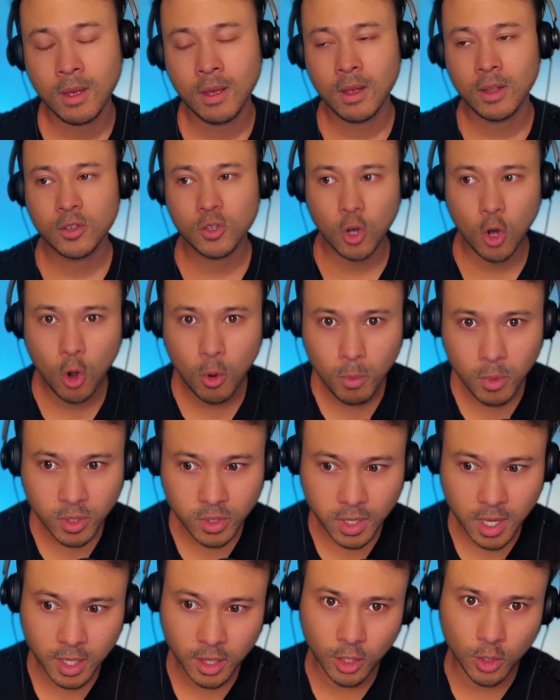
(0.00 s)
It's almost
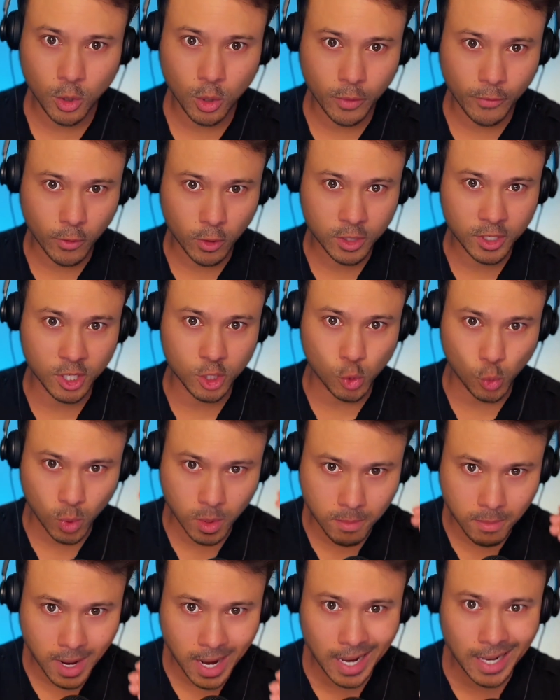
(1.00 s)
like the universe is
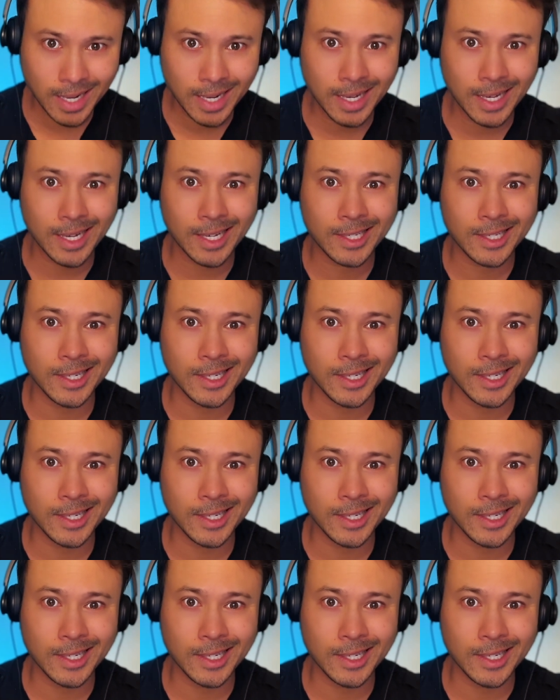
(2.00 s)
reminding us